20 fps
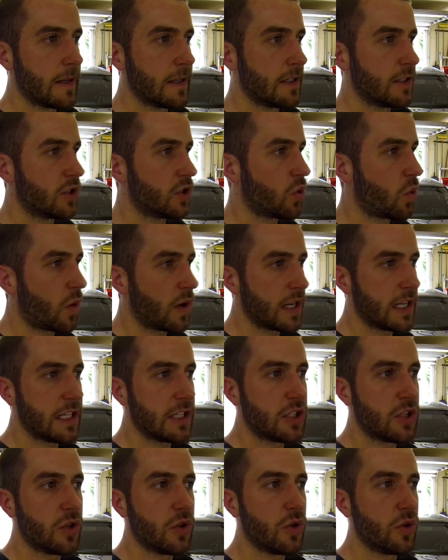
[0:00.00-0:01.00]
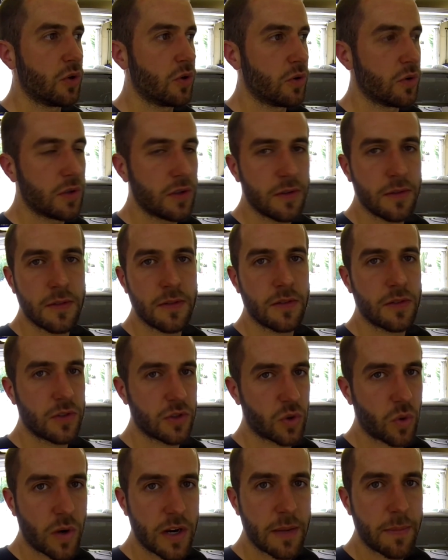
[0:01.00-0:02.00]
20 to
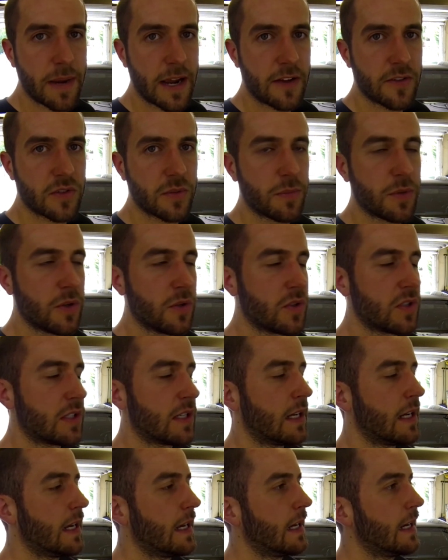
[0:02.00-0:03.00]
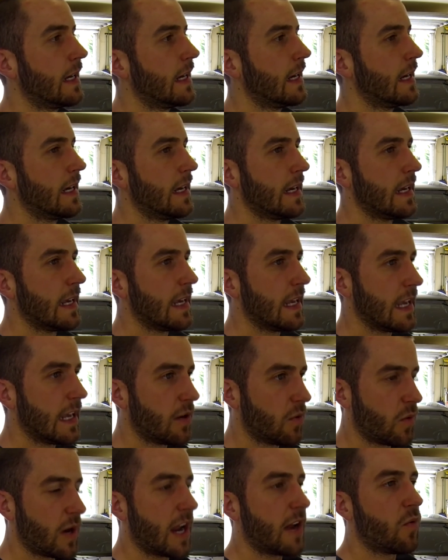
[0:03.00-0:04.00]
20 pounds of boost,
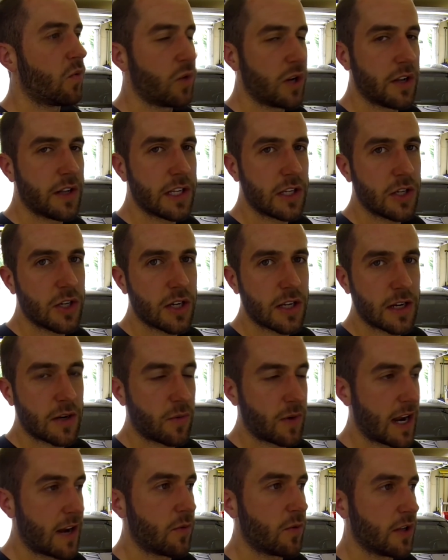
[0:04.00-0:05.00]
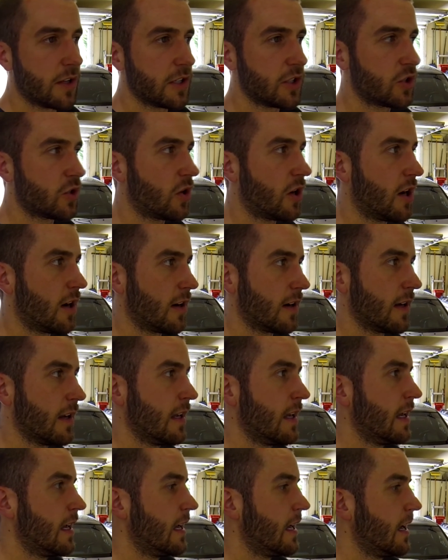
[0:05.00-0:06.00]
it ran really good, it ran really strong.
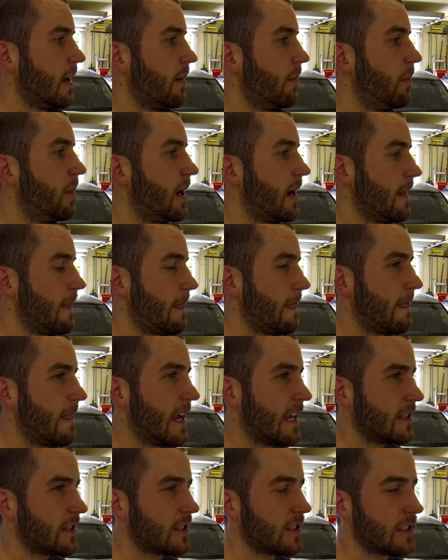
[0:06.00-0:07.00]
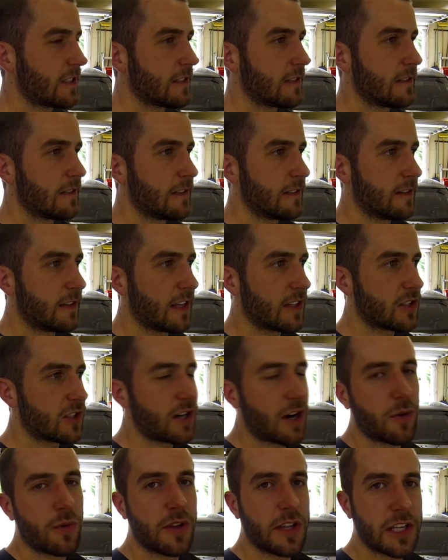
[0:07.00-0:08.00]
But that's
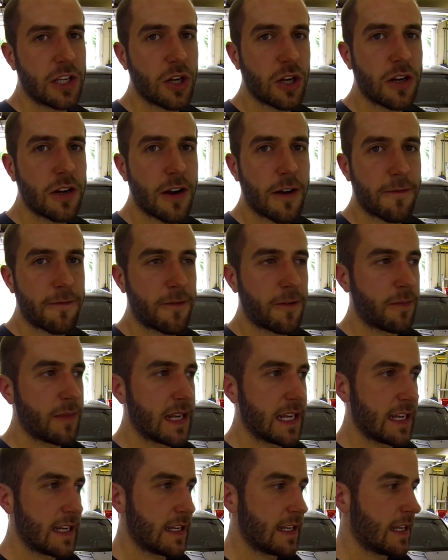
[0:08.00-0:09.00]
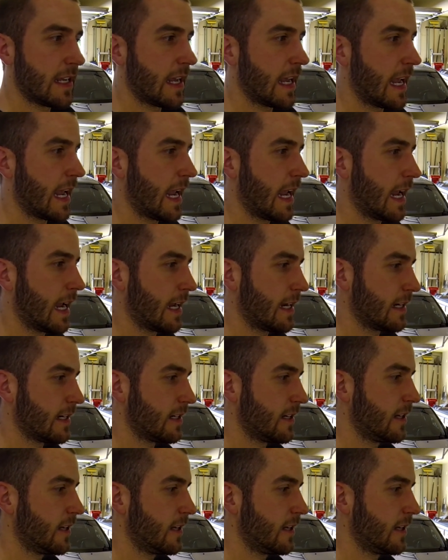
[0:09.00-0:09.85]
not really good enough for me, and